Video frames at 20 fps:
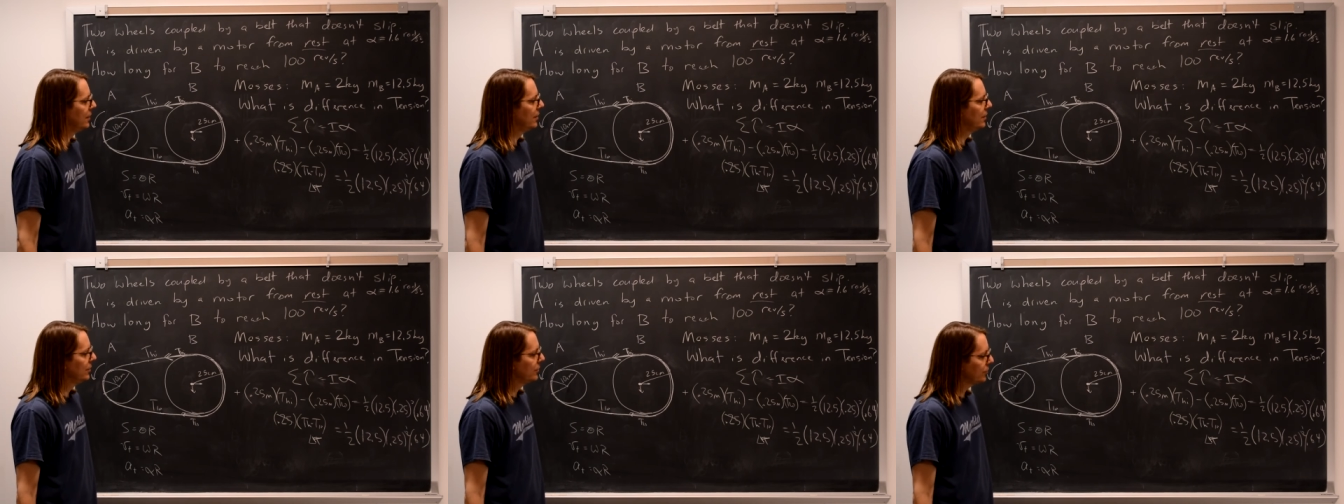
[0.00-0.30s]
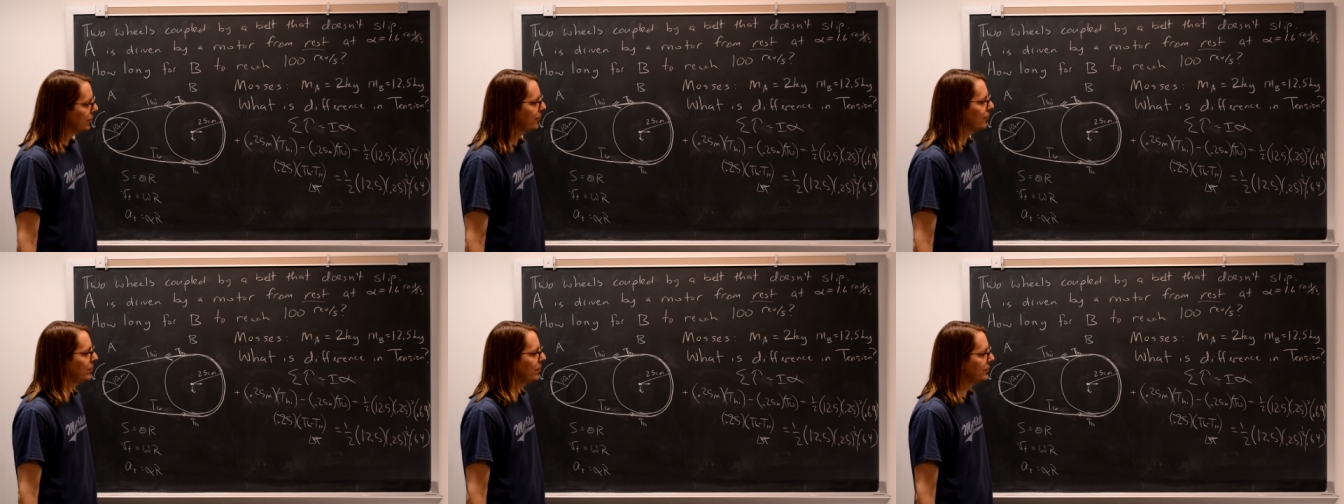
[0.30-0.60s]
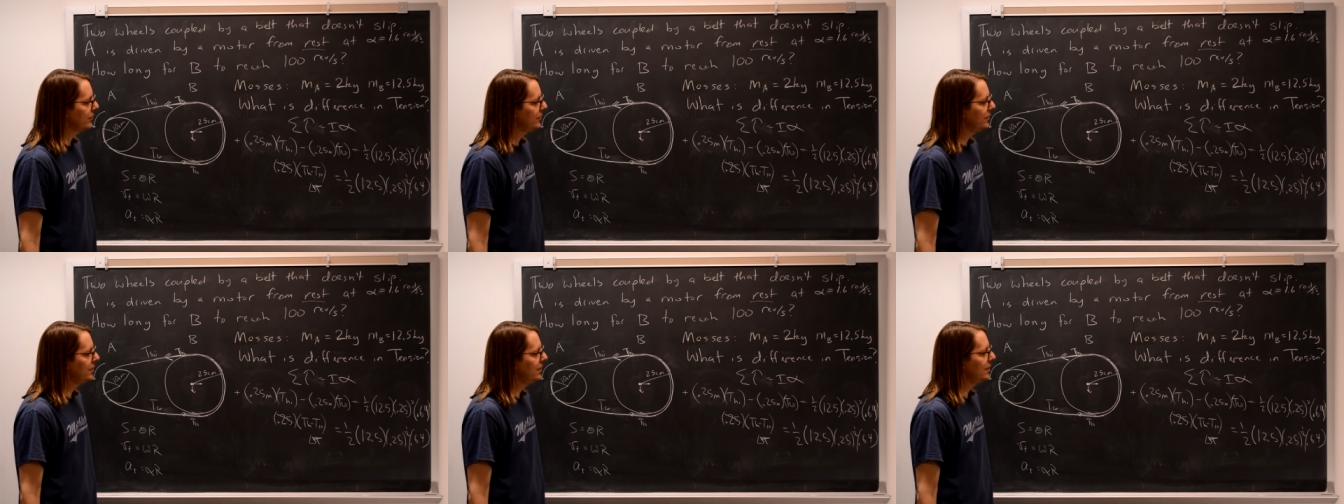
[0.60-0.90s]
solver
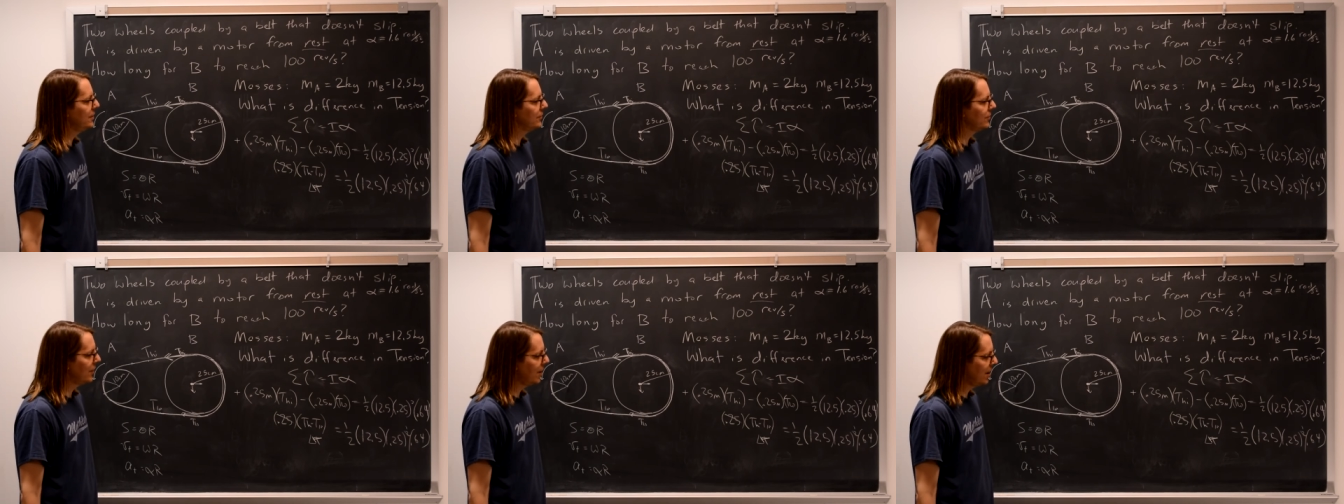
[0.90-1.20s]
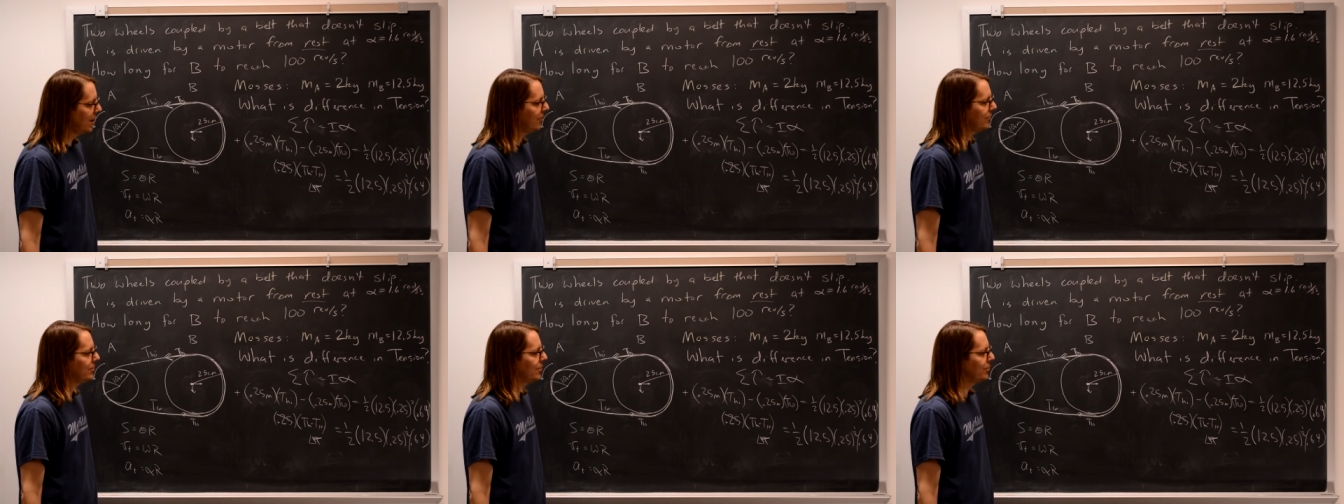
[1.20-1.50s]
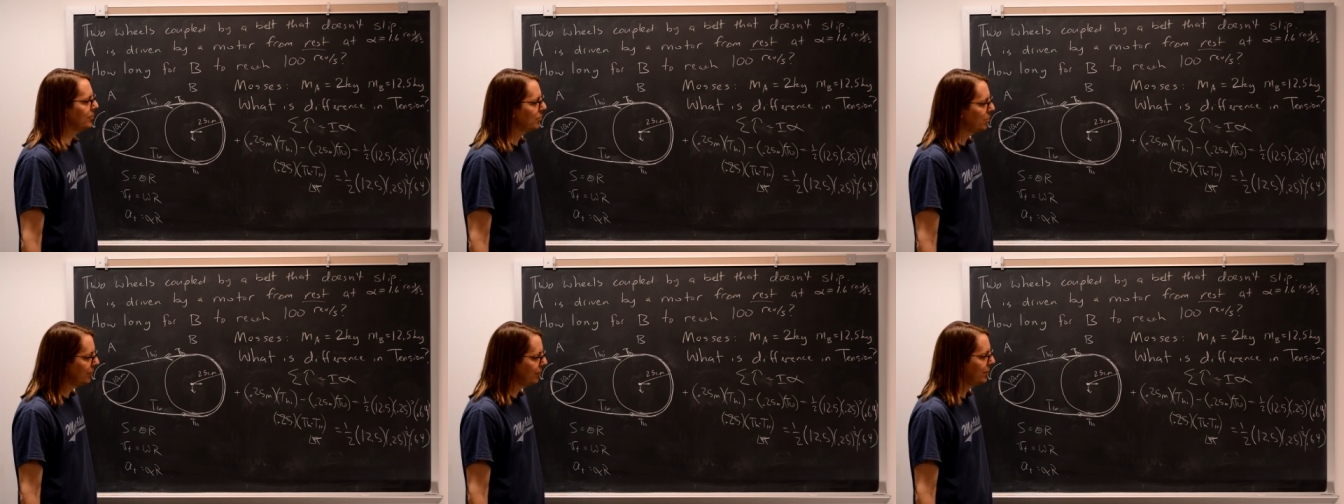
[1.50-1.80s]
delta t is a half times
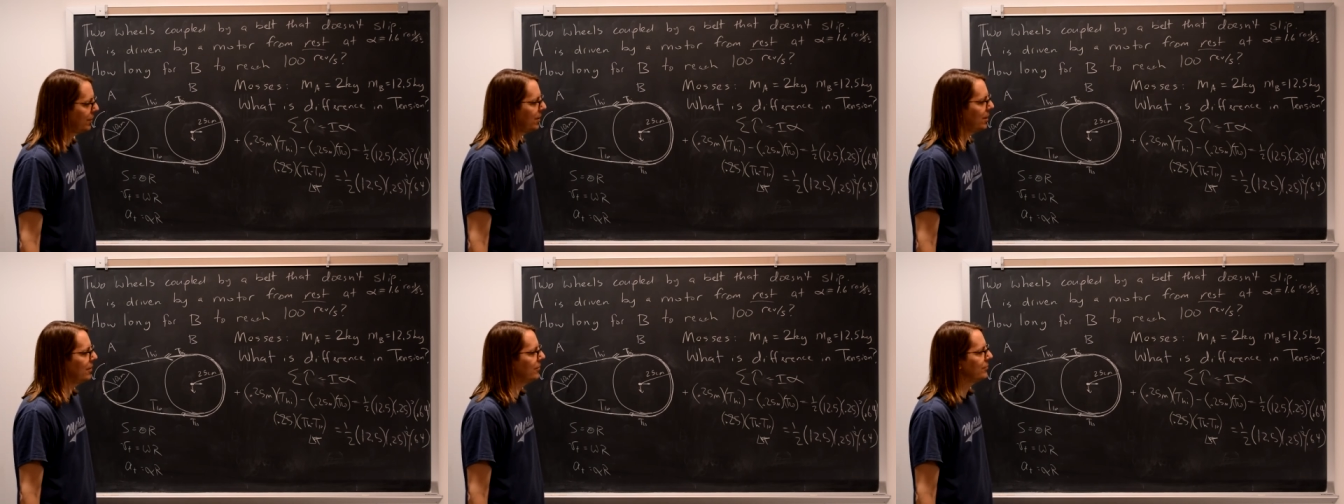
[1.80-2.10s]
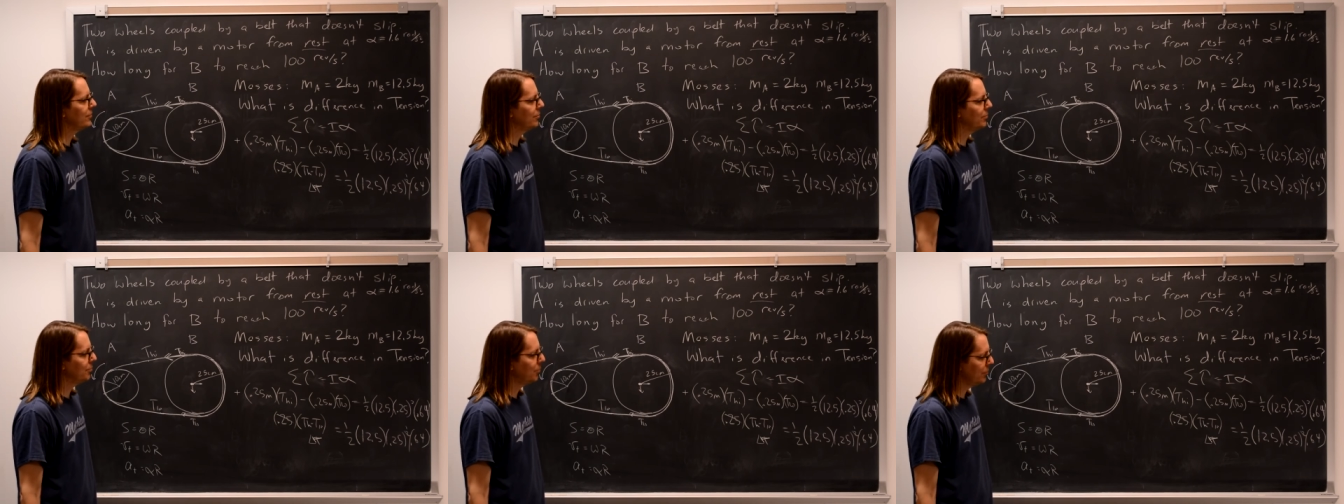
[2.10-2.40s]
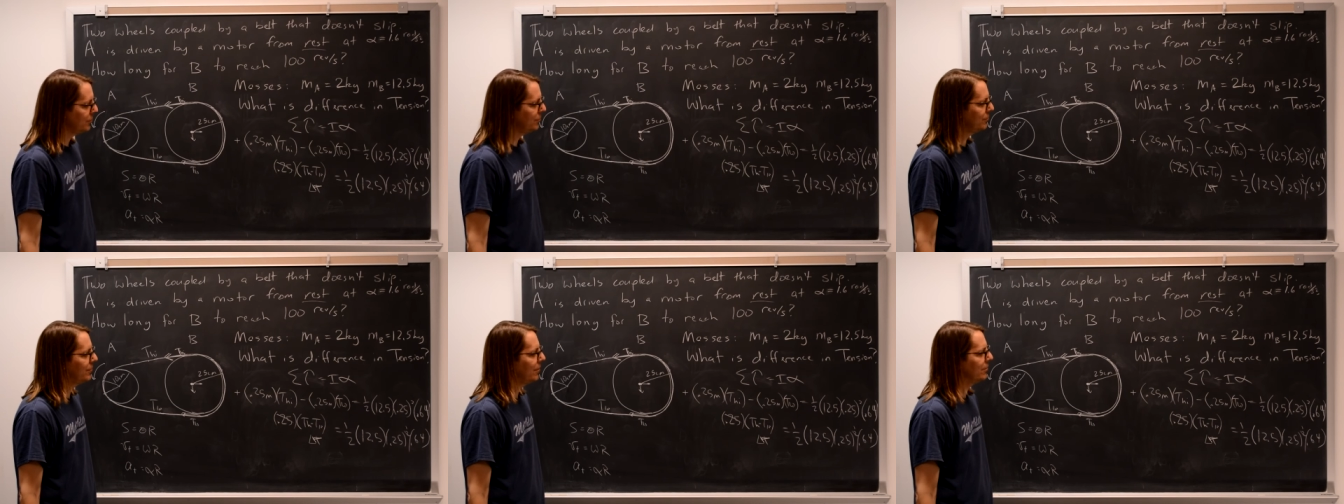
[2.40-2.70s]
12 and a half times
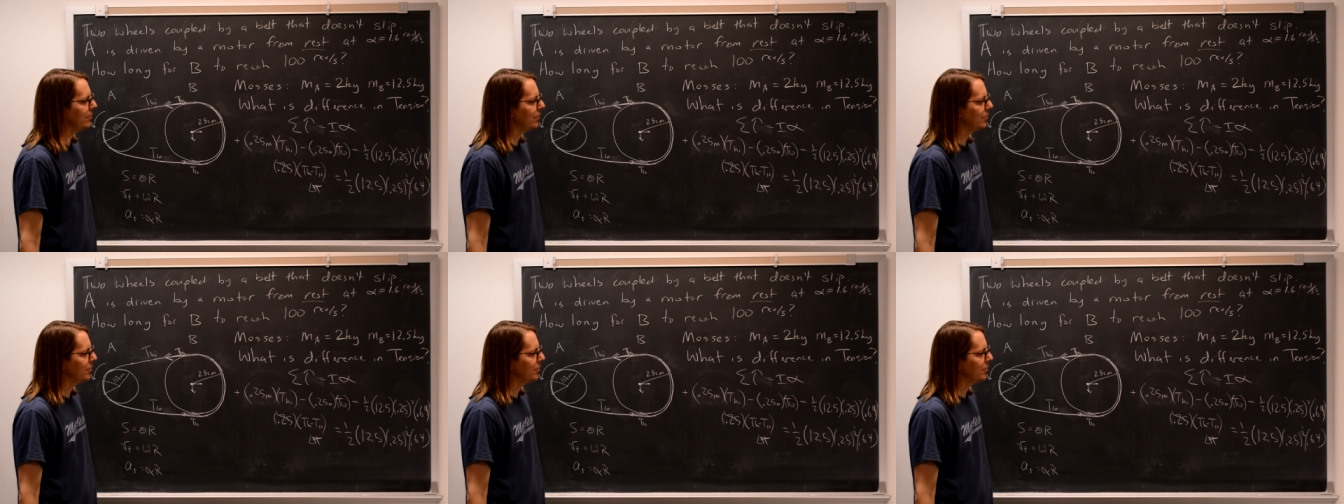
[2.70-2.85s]
0.25 that's